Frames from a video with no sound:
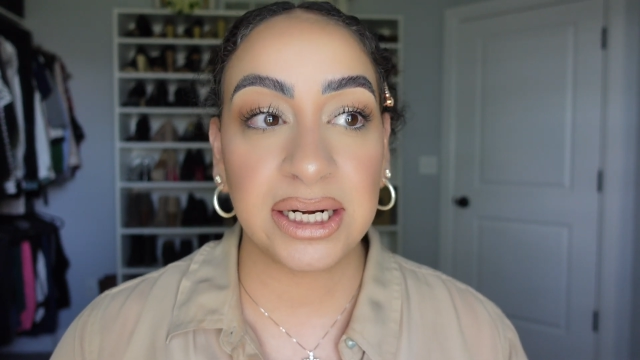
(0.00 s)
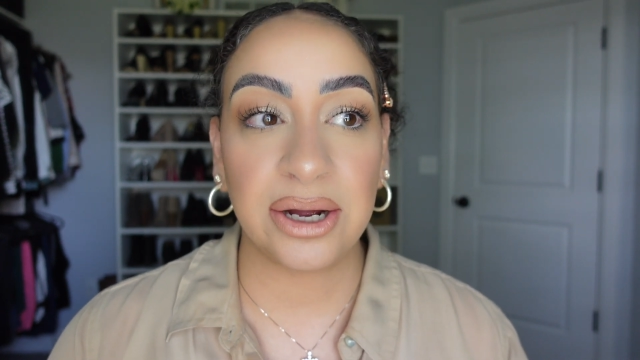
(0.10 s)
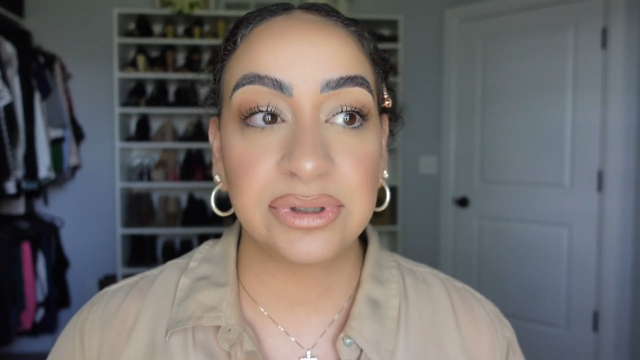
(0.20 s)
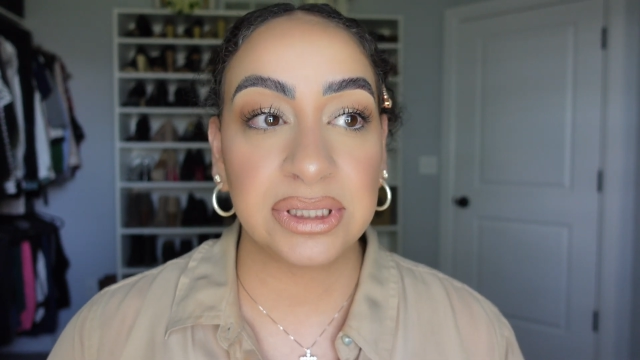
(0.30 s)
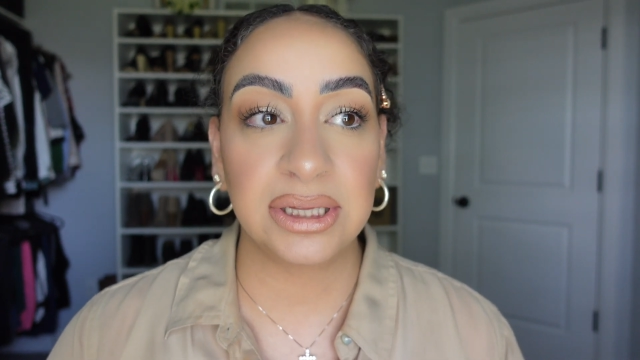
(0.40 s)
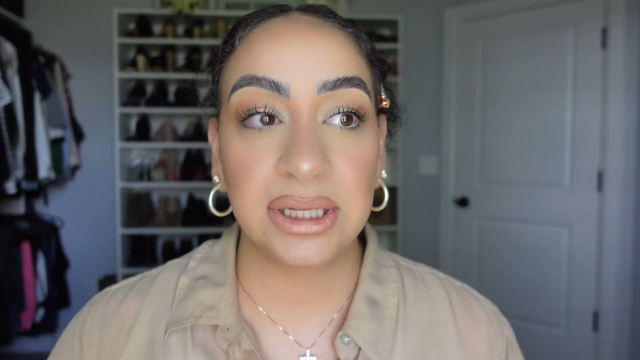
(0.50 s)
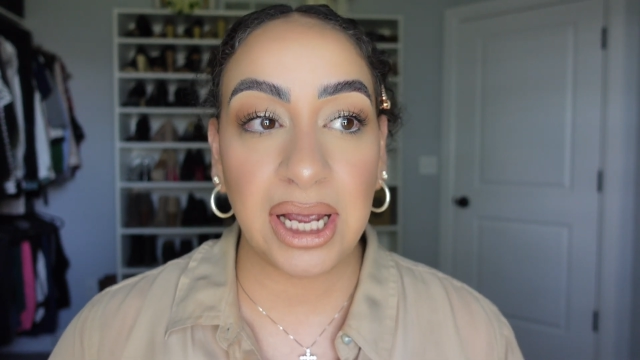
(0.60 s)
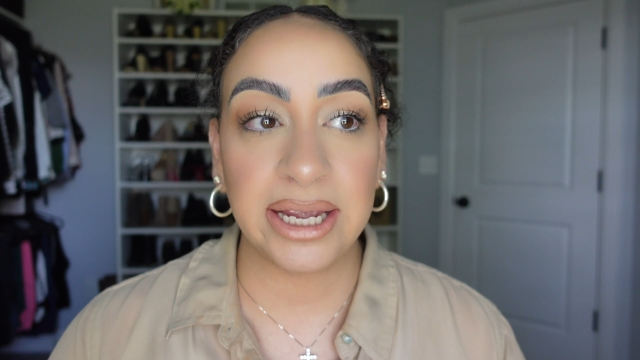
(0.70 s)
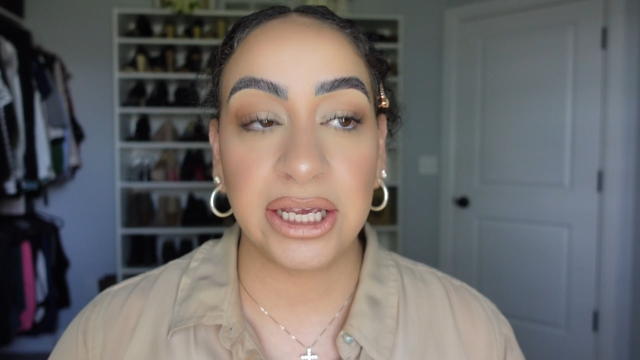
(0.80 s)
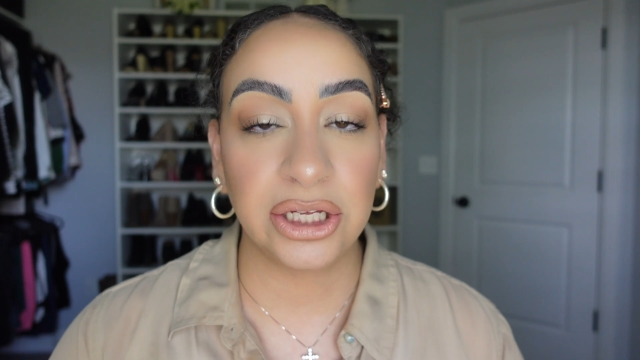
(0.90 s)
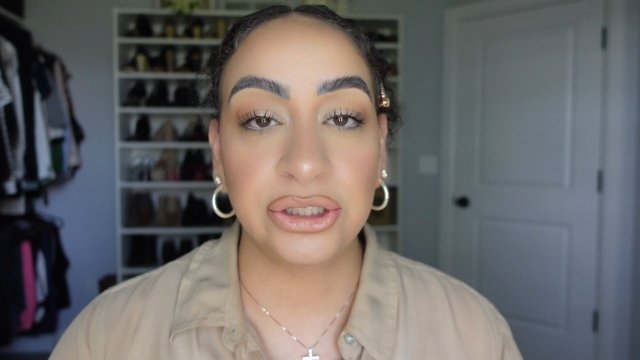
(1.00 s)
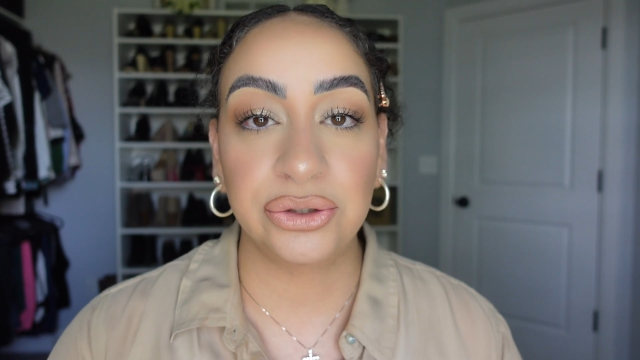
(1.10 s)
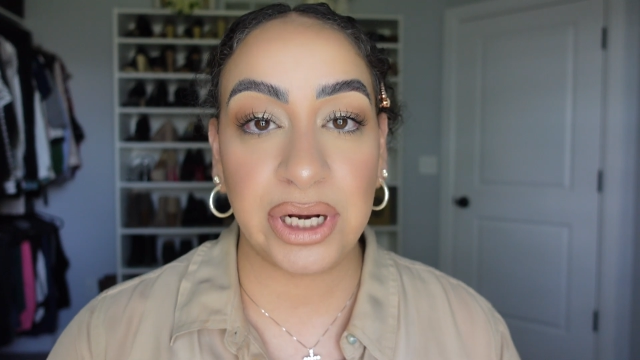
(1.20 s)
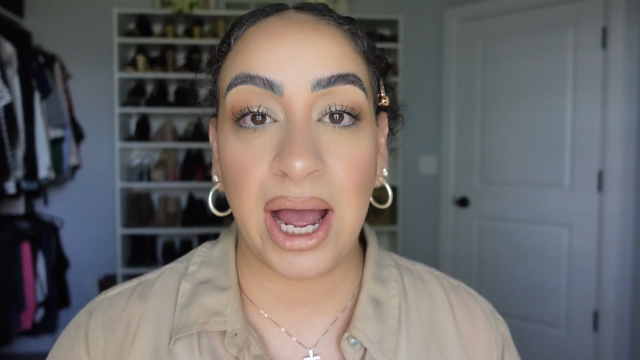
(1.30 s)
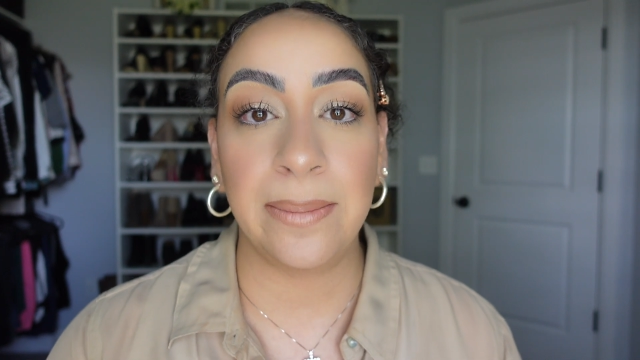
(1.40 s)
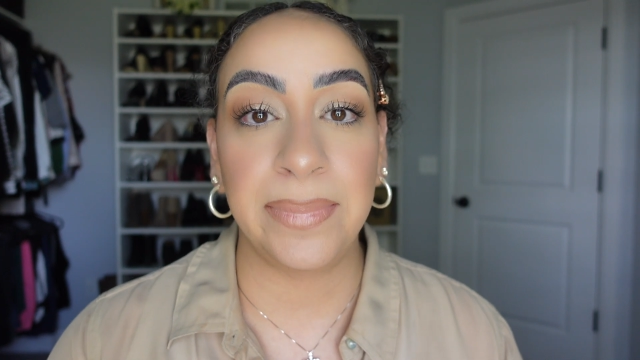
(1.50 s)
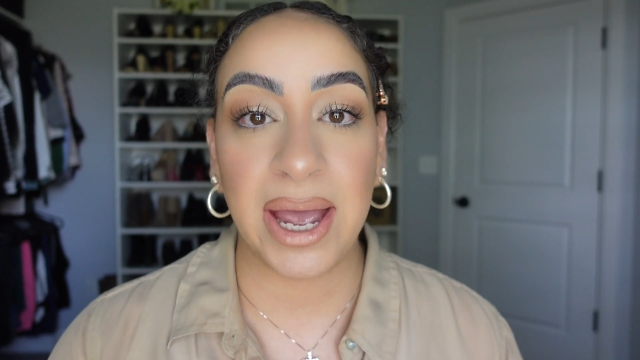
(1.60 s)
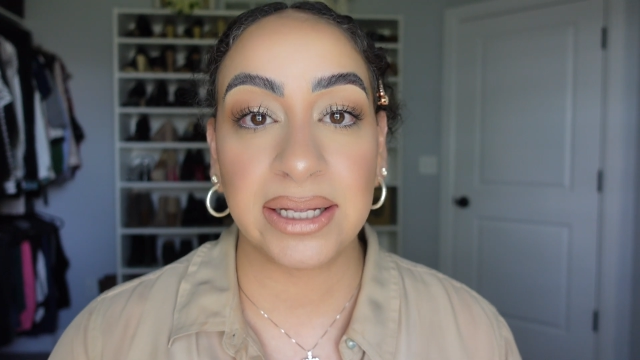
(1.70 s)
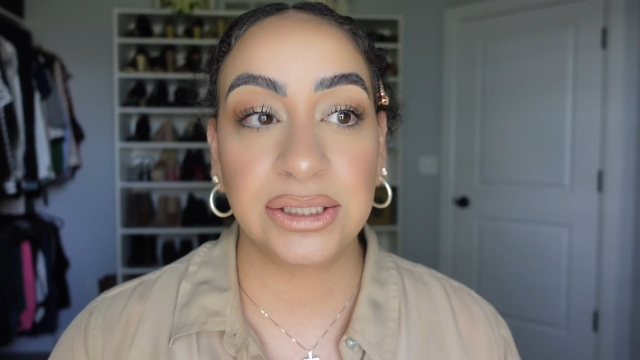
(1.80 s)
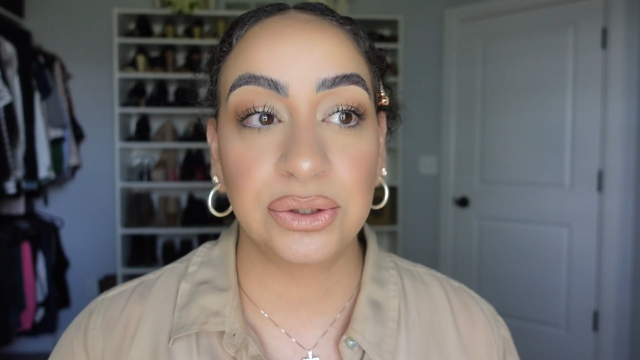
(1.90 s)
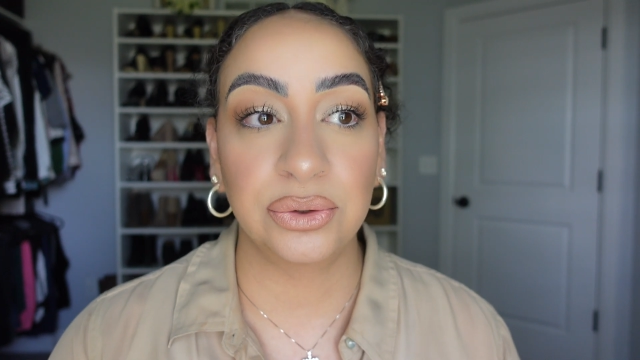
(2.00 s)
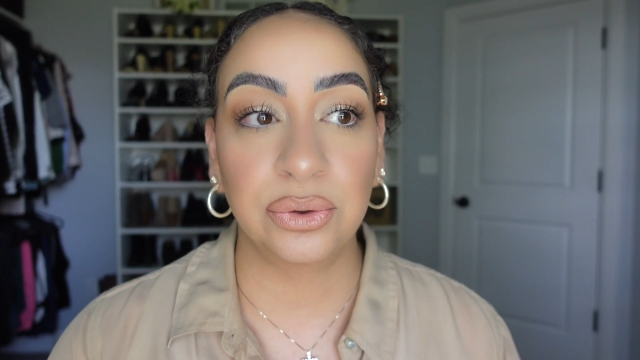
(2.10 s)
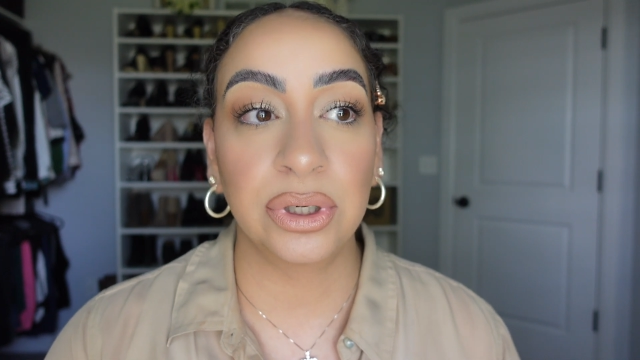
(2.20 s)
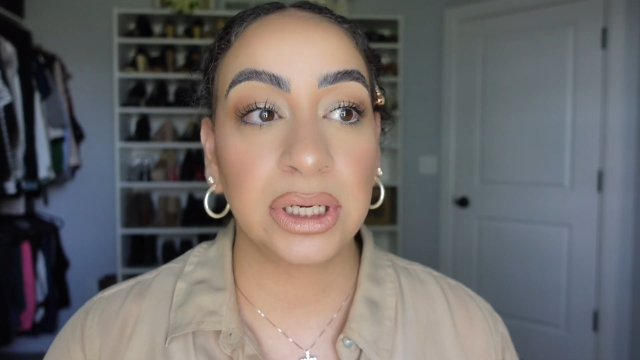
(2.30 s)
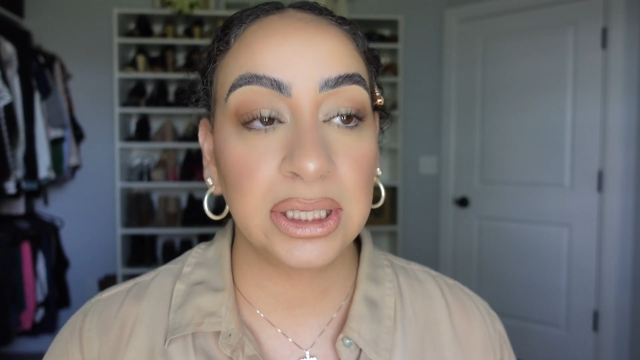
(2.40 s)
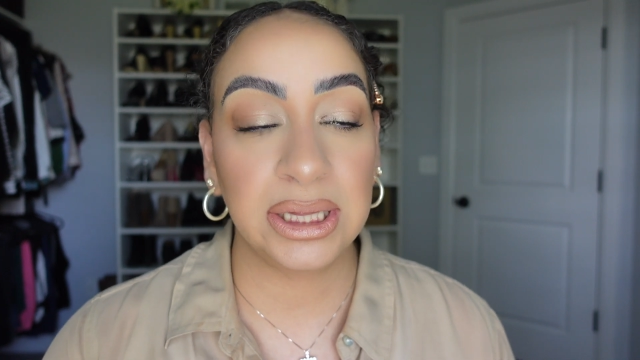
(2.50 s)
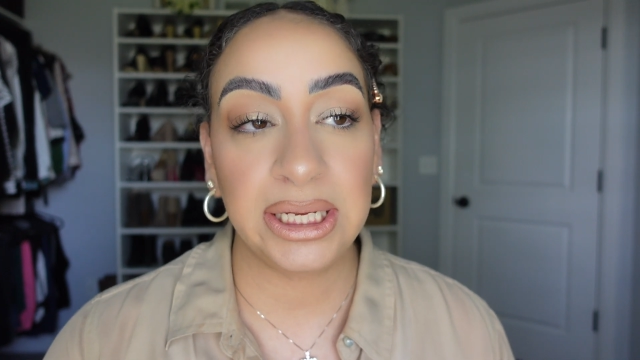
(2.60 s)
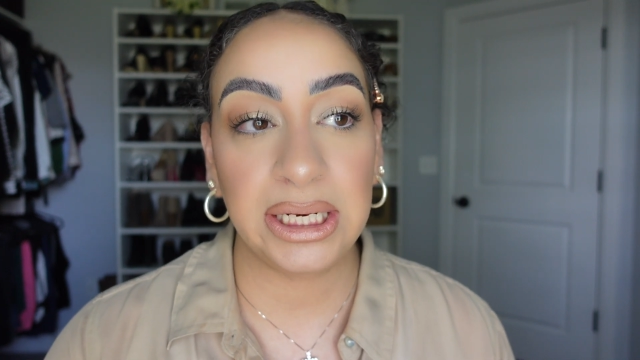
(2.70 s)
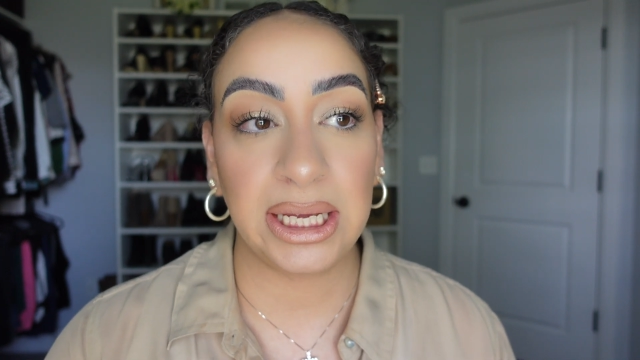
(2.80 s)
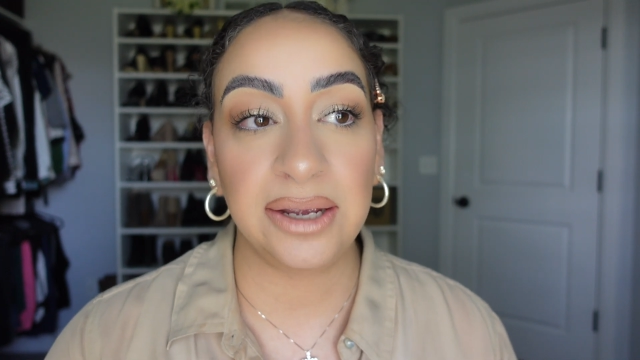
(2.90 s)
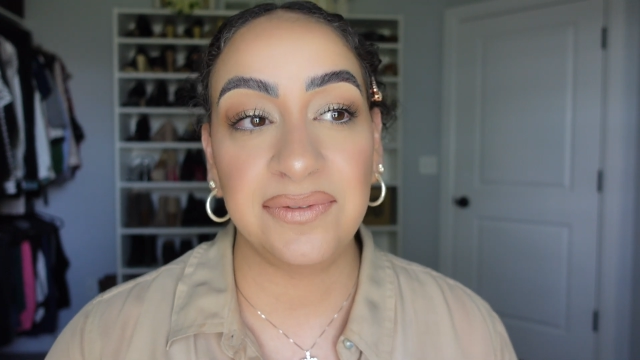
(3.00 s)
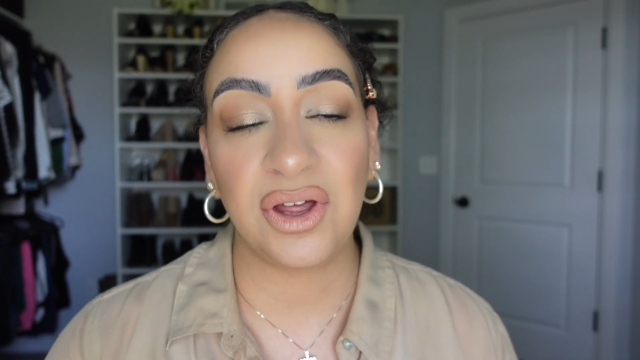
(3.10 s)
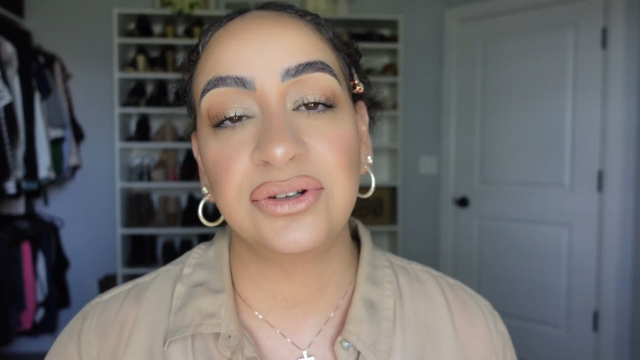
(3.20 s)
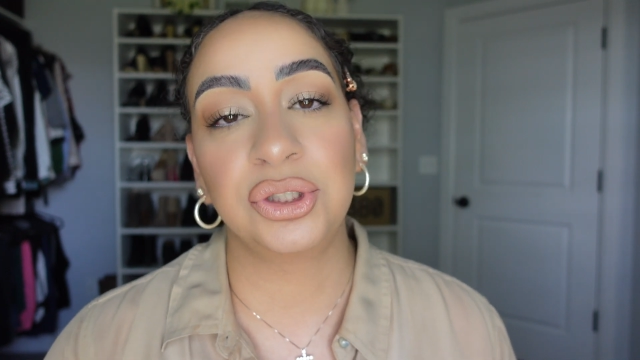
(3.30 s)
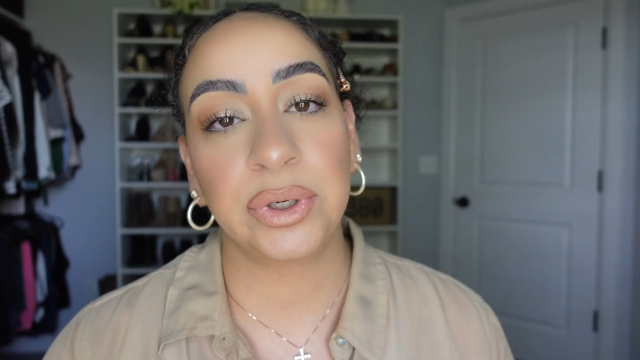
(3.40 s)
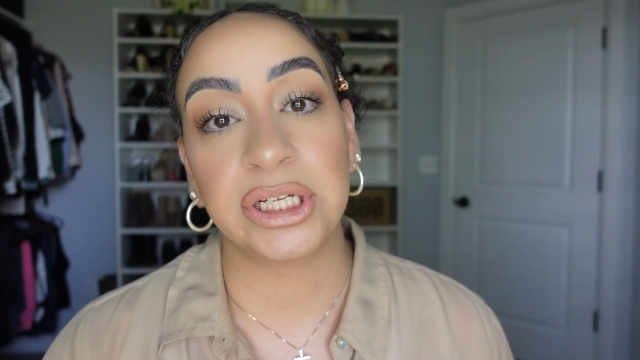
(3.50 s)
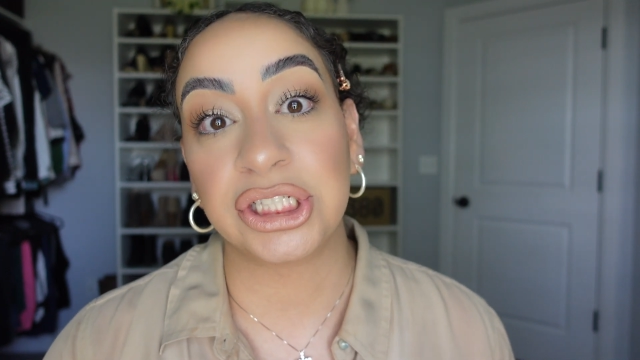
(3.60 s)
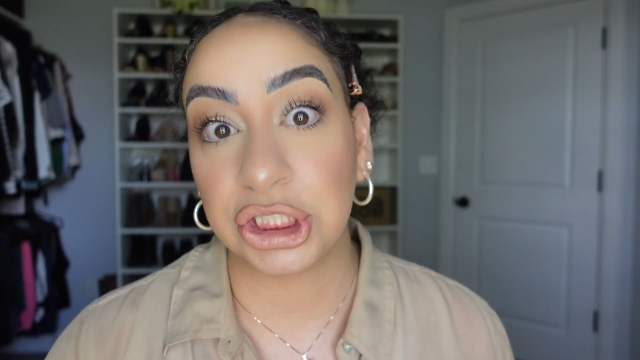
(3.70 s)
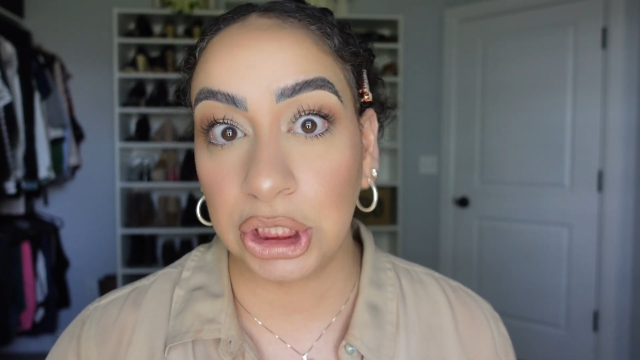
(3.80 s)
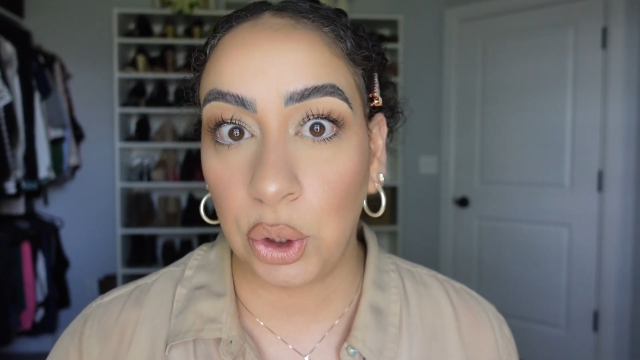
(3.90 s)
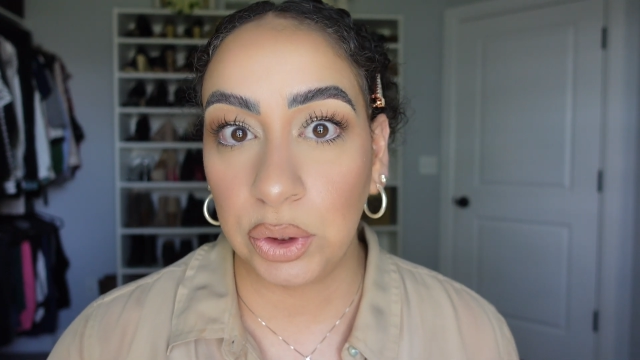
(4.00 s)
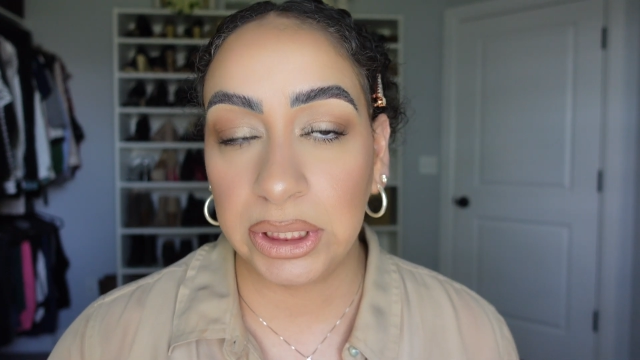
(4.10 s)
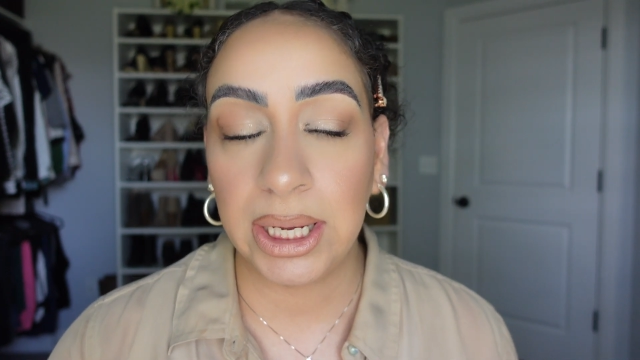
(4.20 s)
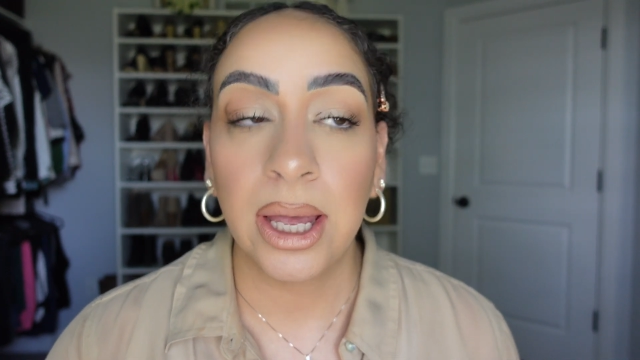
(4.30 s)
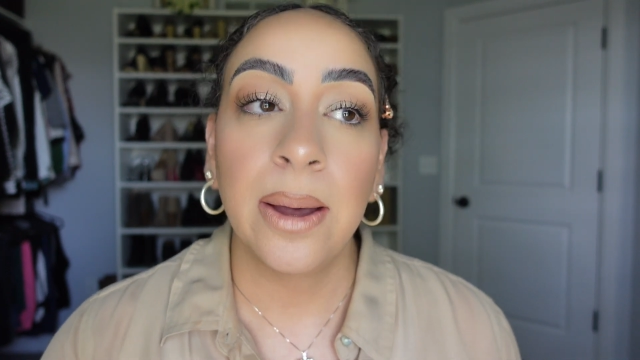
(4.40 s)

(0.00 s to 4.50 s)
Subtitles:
and I kid you not, back to cleaning, even though I was doing it slowly,